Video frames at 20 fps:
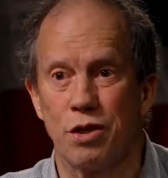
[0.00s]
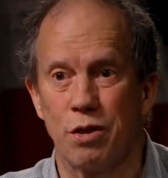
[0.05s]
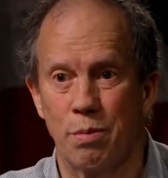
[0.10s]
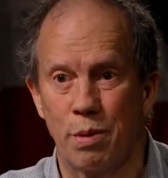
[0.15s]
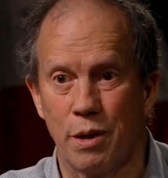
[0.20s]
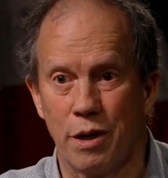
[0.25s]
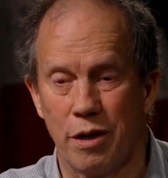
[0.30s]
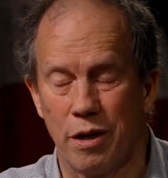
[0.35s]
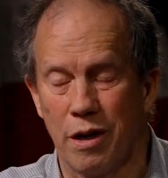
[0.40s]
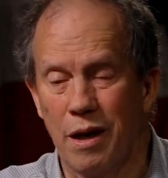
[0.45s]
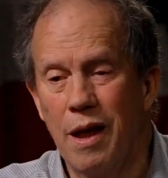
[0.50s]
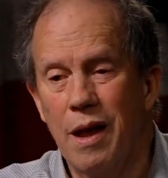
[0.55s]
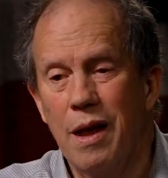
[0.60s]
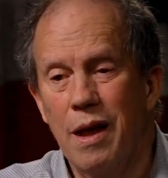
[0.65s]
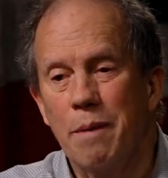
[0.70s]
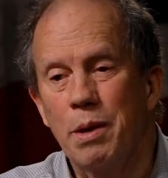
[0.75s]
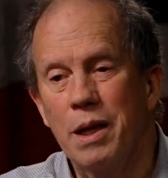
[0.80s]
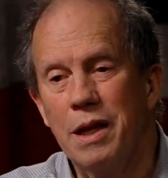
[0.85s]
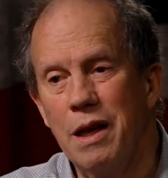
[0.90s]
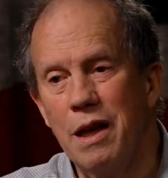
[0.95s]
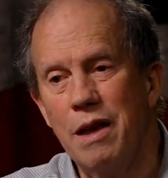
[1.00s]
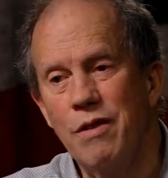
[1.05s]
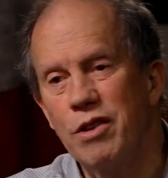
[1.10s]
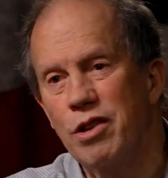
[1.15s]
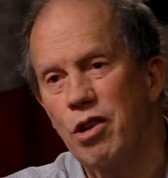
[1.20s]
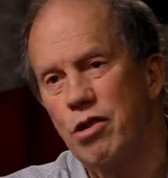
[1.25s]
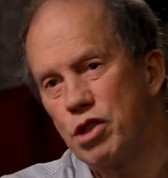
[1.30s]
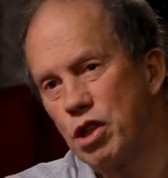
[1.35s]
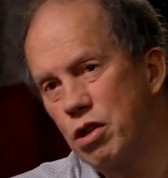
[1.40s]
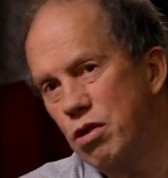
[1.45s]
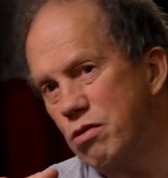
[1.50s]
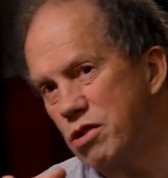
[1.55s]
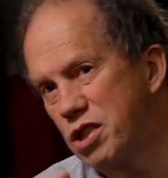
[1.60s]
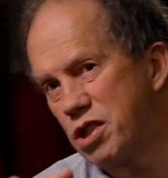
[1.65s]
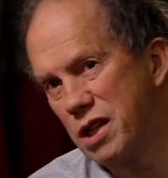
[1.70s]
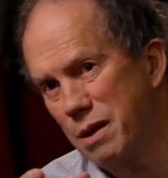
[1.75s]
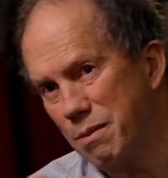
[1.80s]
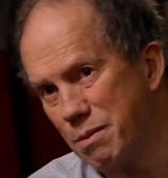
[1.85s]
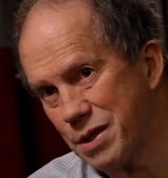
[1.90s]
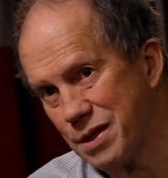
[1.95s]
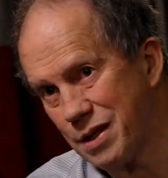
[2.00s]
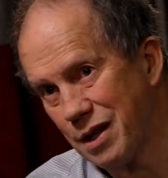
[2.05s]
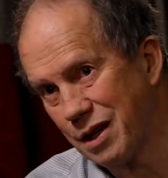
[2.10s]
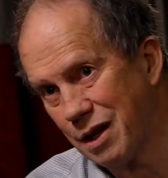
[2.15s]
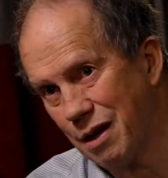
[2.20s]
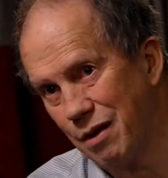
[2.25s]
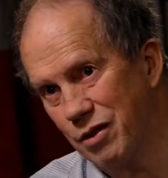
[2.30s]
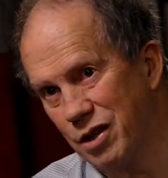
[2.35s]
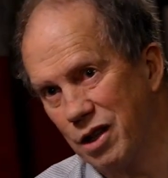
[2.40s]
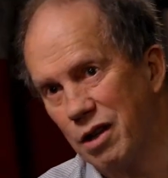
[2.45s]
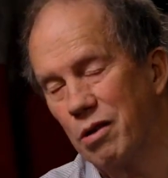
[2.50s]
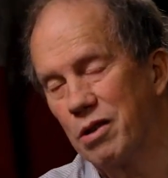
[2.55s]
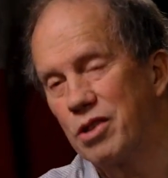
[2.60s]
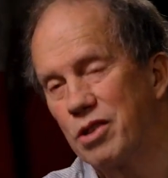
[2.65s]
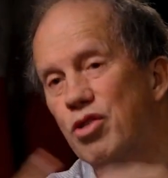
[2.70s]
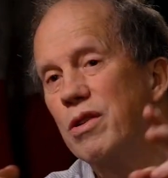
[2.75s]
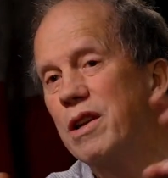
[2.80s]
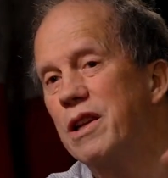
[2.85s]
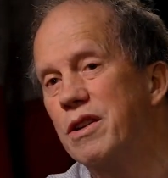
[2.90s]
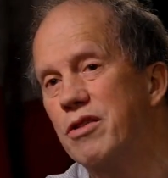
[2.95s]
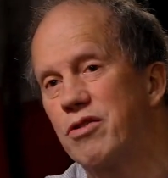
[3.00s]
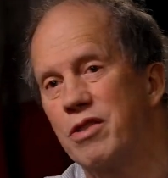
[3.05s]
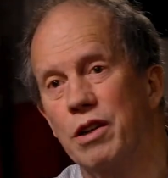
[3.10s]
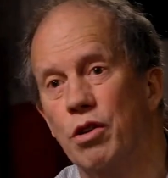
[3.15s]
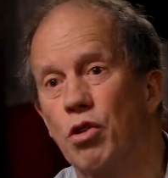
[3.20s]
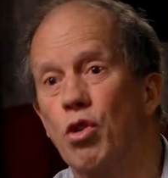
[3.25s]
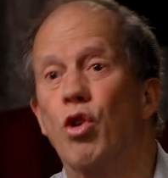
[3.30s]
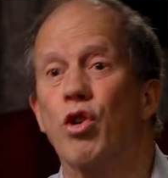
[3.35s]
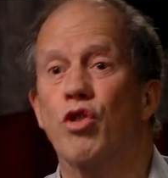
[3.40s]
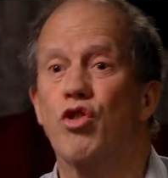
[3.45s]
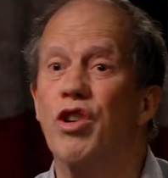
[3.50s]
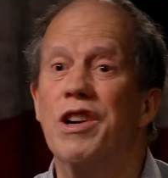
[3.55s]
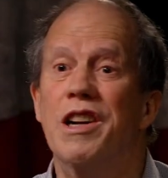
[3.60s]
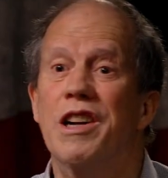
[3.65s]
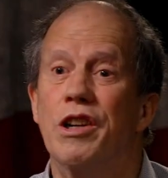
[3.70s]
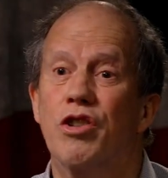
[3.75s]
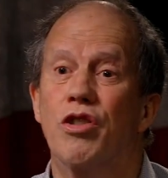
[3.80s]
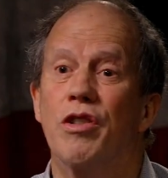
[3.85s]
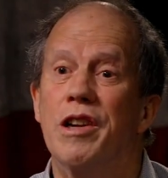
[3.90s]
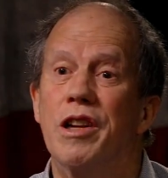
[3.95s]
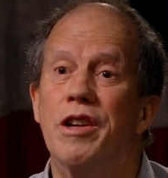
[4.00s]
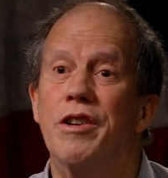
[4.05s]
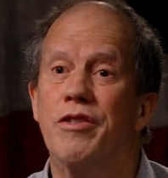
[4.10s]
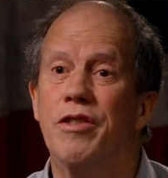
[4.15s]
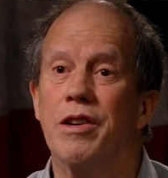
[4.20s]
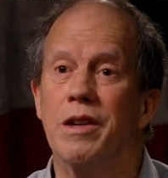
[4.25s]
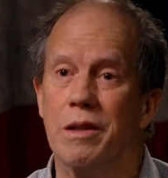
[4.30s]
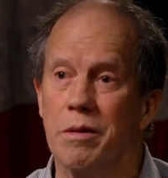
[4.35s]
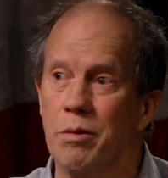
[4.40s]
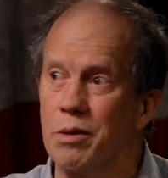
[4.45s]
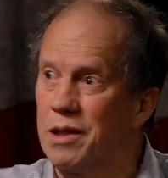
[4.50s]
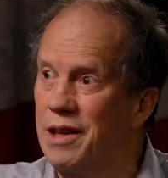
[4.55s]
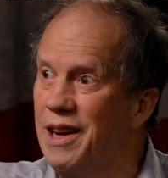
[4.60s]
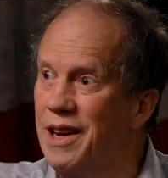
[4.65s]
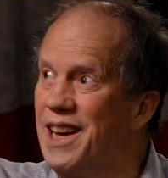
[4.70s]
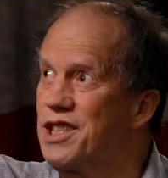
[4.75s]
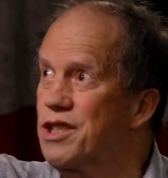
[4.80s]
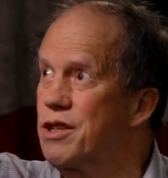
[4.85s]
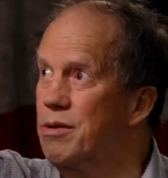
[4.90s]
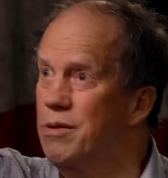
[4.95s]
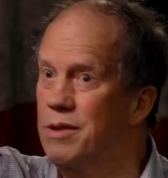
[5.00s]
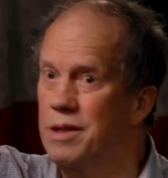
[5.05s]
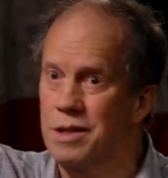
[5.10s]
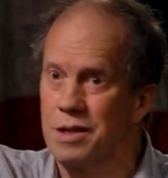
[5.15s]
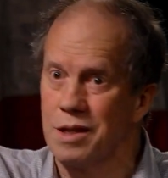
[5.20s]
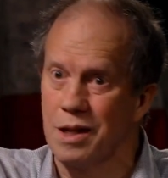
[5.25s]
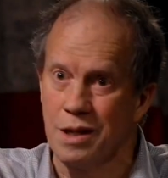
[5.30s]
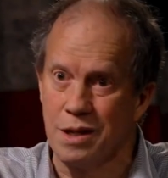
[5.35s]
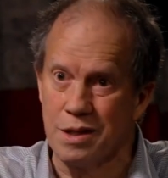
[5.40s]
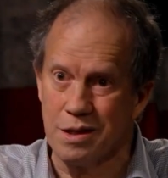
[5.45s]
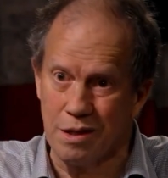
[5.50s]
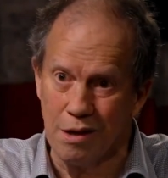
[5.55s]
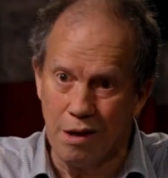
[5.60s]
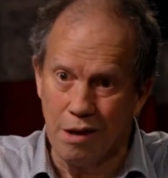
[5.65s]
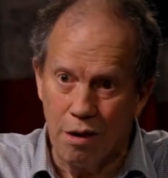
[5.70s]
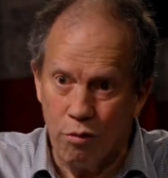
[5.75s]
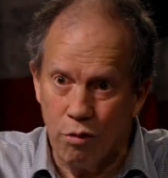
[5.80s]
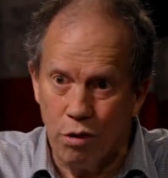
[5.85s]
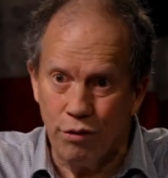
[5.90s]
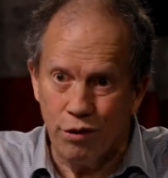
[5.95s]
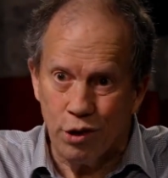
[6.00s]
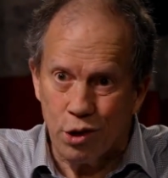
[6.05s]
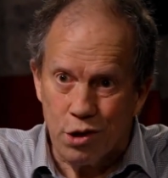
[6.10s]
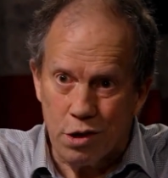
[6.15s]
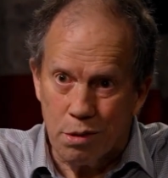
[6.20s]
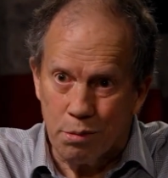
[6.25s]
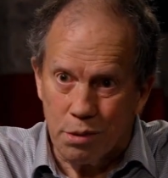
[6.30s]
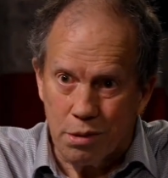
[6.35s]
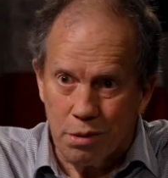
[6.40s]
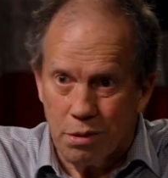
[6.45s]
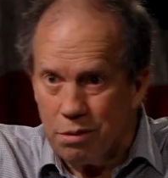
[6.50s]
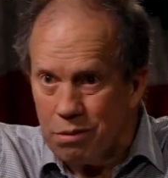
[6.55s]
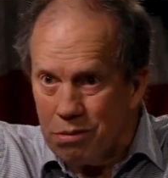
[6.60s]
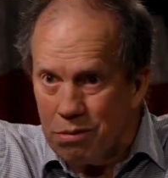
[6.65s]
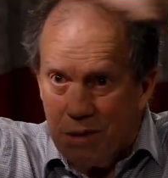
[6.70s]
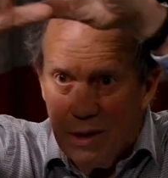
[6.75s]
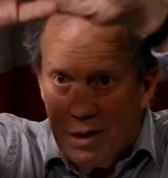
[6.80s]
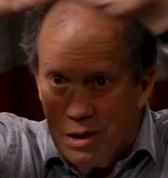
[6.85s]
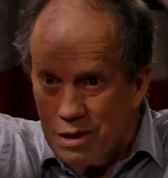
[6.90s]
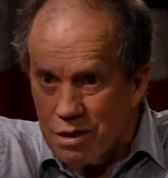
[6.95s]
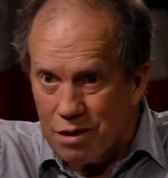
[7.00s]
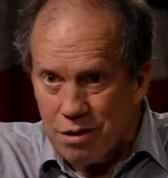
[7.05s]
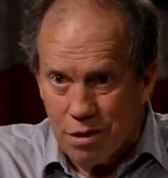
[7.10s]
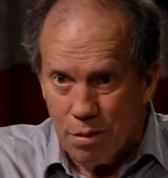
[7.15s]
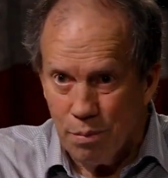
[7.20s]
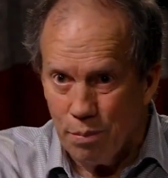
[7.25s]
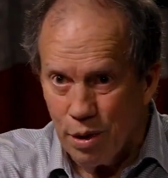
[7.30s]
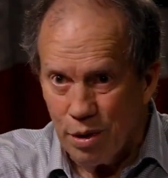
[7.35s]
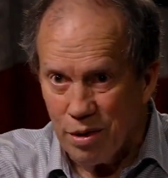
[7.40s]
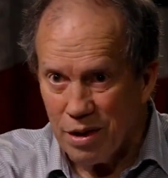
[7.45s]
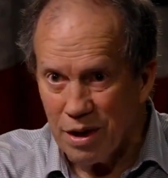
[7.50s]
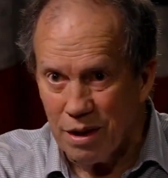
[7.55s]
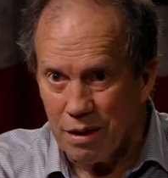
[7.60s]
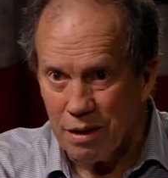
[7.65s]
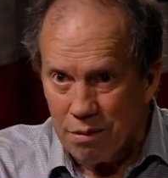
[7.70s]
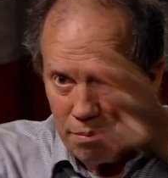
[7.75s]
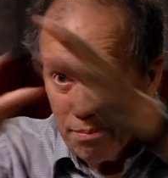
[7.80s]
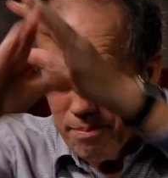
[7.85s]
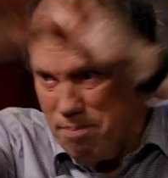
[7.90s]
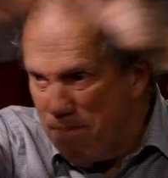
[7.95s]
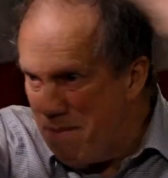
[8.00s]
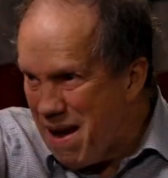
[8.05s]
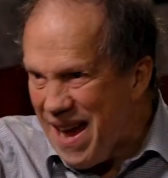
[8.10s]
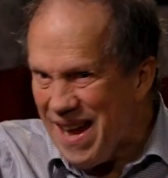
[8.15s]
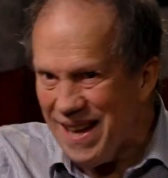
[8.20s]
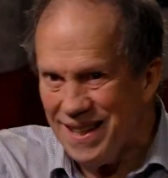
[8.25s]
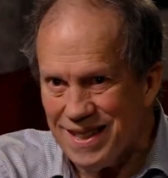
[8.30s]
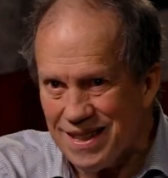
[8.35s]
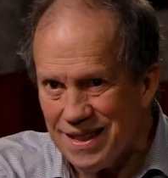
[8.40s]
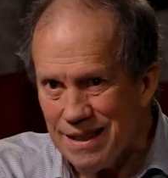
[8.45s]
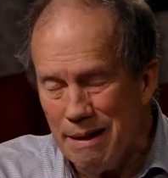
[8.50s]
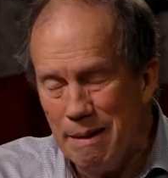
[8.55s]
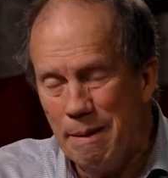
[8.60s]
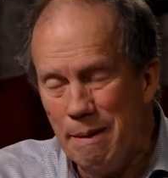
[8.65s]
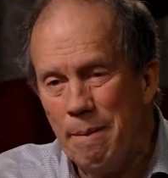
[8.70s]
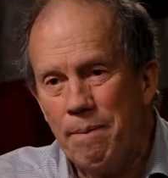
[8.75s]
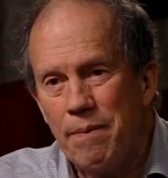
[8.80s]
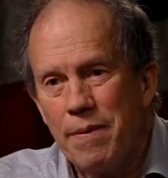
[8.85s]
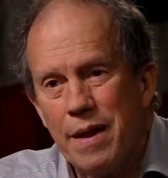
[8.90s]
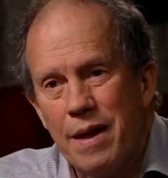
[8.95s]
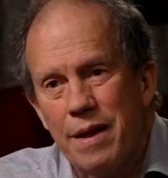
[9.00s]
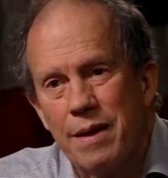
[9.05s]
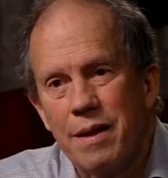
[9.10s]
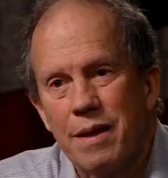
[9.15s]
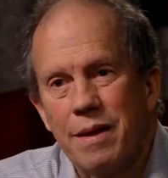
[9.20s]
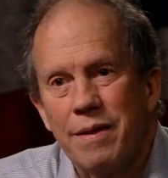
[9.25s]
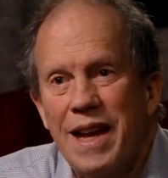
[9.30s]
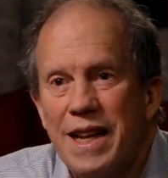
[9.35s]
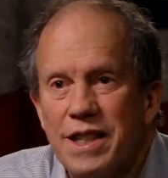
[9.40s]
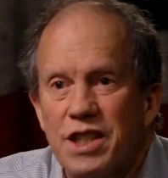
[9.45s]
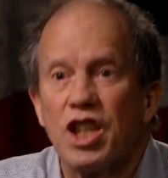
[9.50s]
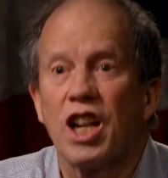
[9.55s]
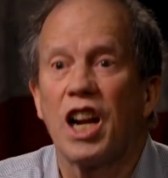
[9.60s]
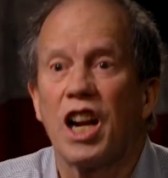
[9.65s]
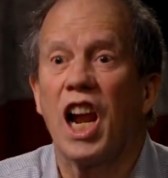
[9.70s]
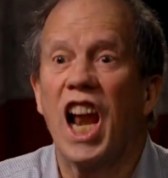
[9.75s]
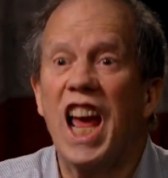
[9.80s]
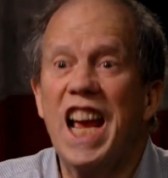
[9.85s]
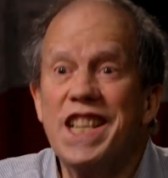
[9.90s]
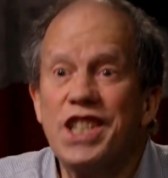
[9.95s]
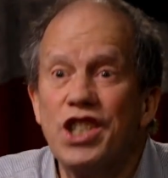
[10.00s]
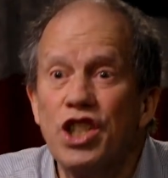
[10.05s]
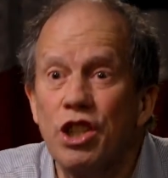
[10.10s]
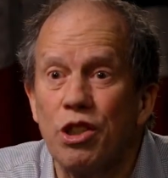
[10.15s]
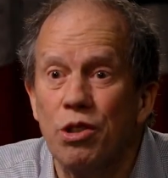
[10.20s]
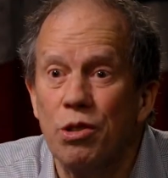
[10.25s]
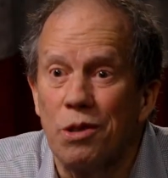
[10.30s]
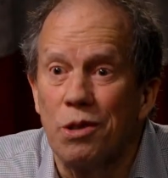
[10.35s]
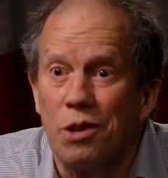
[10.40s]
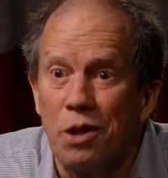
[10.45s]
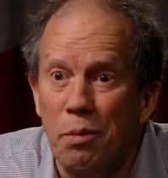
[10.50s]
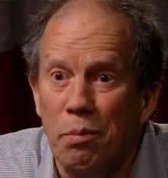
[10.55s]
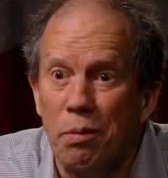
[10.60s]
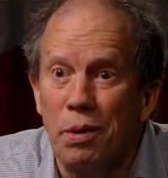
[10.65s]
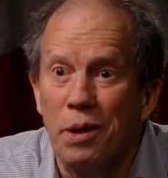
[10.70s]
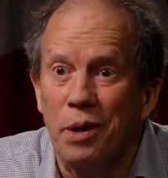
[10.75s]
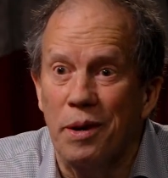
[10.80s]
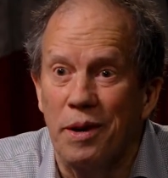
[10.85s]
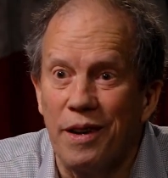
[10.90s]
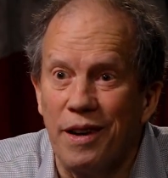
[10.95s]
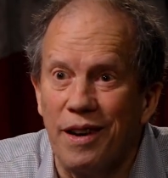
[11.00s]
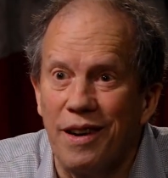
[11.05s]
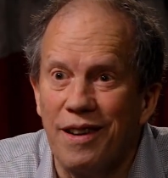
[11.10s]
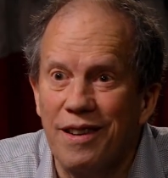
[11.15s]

superior. But even those huge numbers I gave you, you know, a trillion trillion or a trillion trillion trillion with an asteroid size reversible computing mass, that's classical computing.